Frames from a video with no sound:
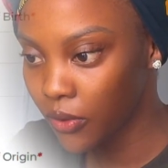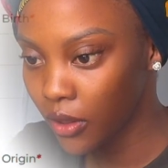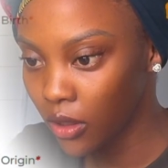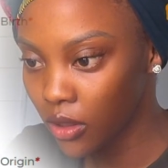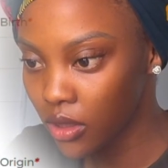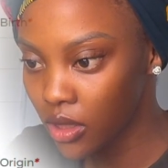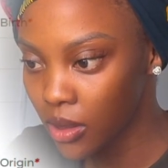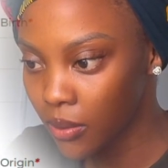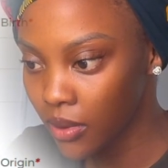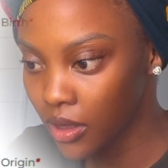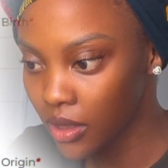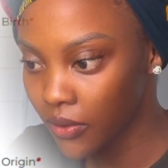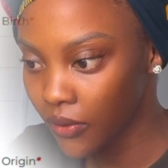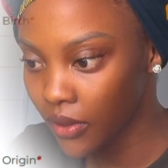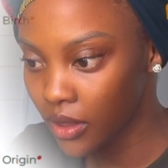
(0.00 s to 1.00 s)
fill out this
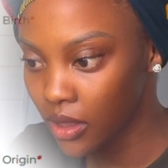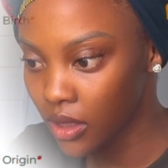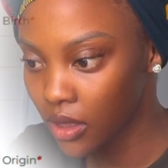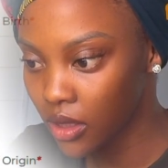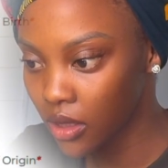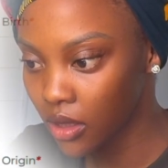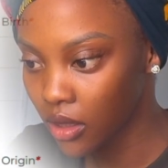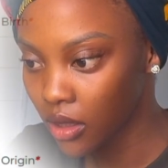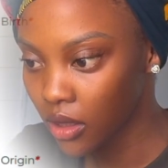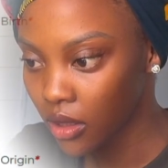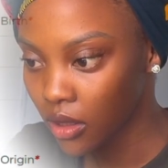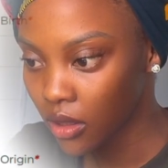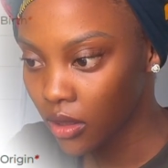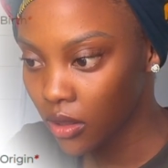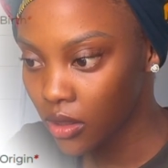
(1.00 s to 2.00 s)
place first,
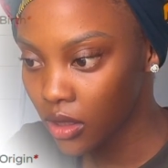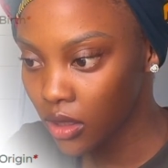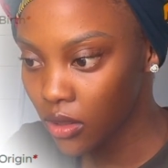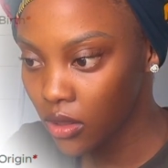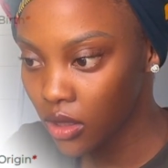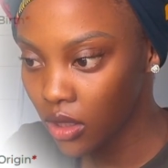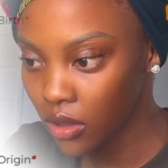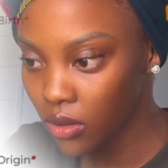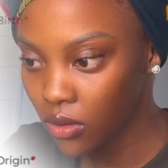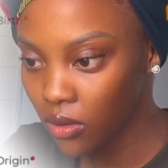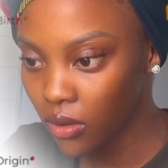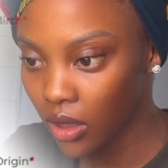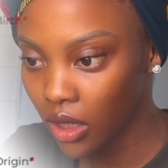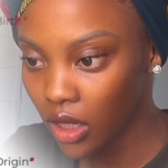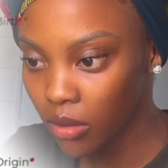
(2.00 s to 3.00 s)
because I know say e no
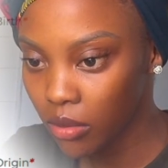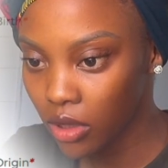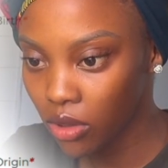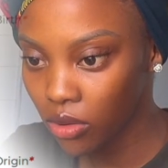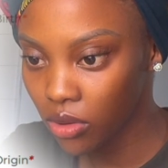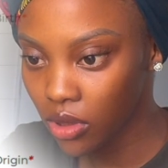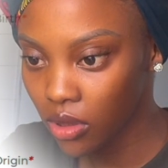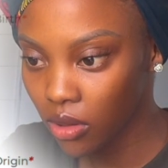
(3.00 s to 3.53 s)
go allow me to